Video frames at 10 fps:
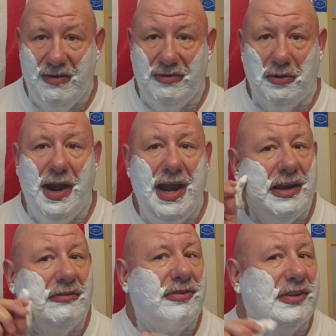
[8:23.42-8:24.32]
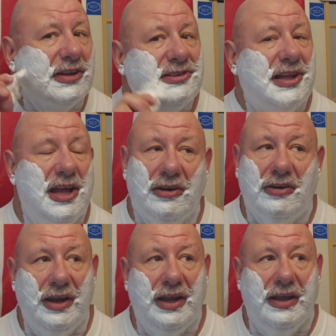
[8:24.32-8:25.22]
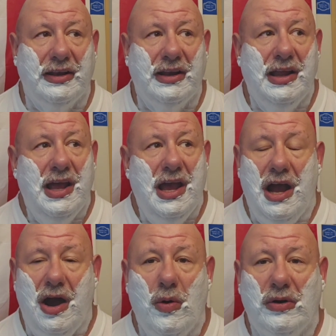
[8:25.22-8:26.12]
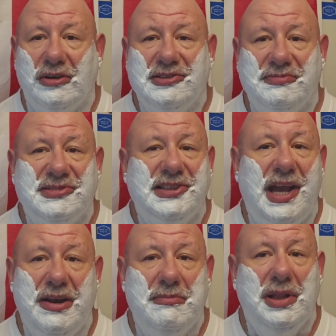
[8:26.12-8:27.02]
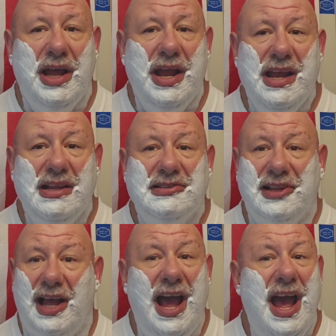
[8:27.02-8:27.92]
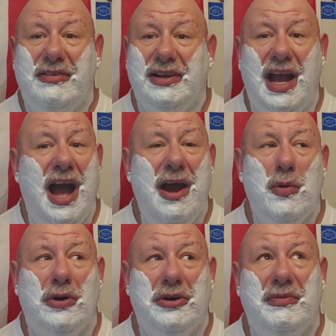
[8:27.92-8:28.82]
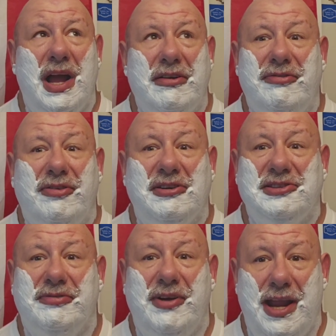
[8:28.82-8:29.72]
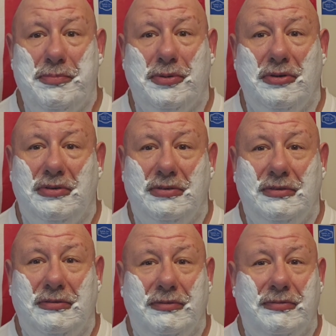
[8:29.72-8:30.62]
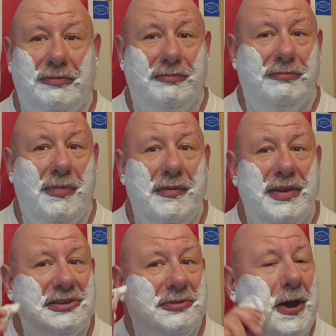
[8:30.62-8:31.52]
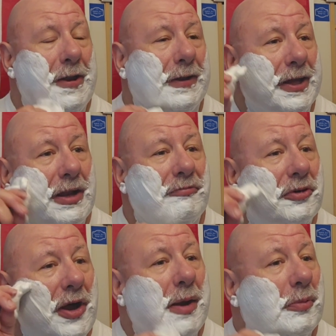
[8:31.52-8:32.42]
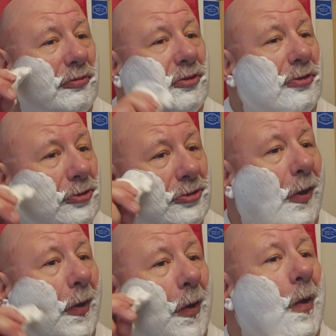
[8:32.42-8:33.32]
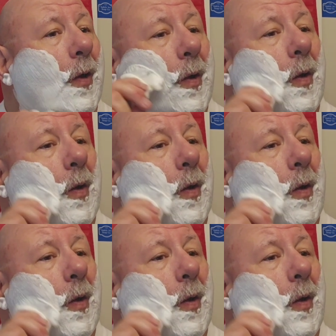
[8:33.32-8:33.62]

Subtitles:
they have a rating for the seller. And I ordered some Statham blades. I ordered them like the 1st of April. Maybe that's why I didn't get them for April Fool's Day.